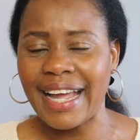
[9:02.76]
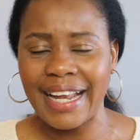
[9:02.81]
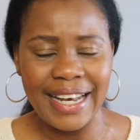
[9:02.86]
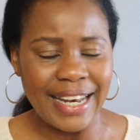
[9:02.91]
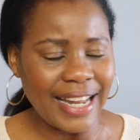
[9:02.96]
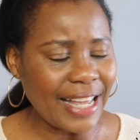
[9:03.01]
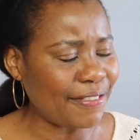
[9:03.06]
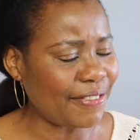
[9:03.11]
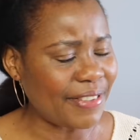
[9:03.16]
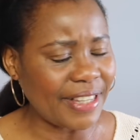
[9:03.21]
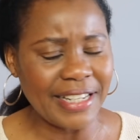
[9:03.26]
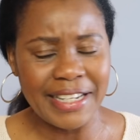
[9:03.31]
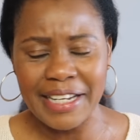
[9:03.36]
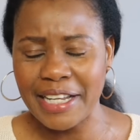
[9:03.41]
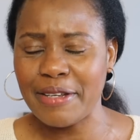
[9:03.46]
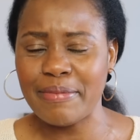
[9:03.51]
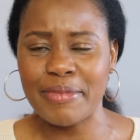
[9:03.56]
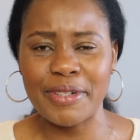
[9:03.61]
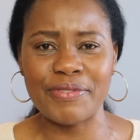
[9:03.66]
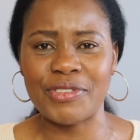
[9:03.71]
I love the
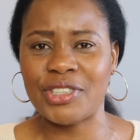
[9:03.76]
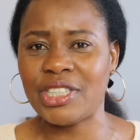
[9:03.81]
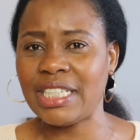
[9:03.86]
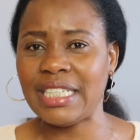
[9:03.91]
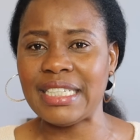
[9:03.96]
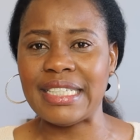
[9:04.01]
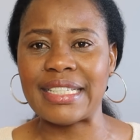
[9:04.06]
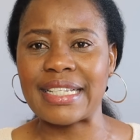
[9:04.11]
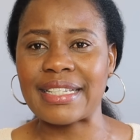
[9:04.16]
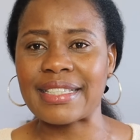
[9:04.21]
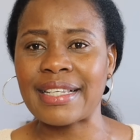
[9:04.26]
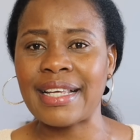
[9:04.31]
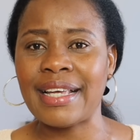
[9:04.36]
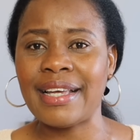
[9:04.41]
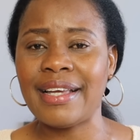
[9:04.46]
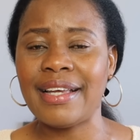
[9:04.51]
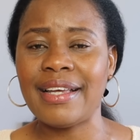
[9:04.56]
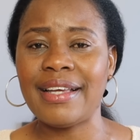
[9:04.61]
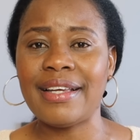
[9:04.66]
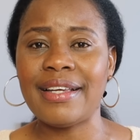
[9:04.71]
name of Jesus.
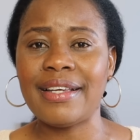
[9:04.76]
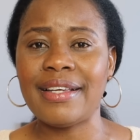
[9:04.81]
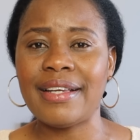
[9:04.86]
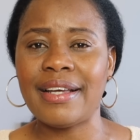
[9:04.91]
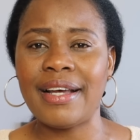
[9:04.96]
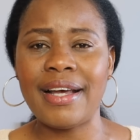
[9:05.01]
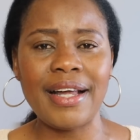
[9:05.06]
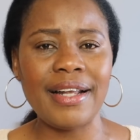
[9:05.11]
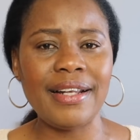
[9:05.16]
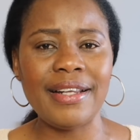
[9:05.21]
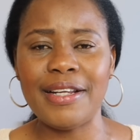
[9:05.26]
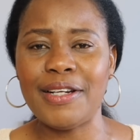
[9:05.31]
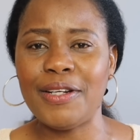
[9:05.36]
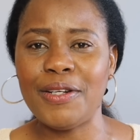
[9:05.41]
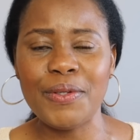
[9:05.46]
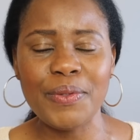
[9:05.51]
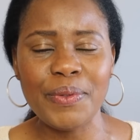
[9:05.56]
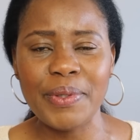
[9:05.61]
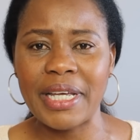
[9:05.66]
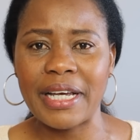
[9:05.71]

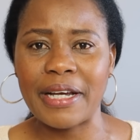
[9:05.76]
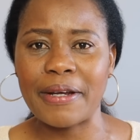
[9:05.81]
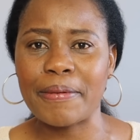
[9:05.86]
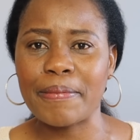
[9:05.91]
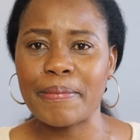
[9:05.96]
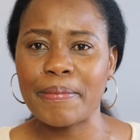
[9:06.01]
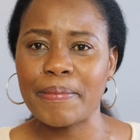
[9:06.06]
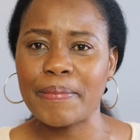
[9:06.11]
Hallelujah.